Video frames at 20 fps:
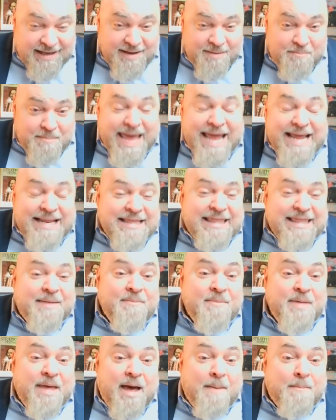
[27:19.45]
made
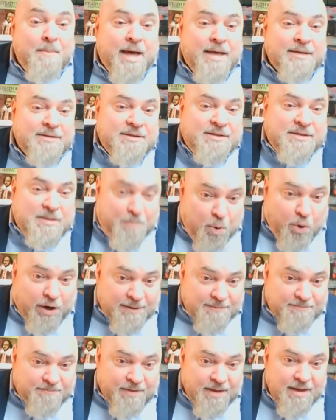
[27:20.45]
them support.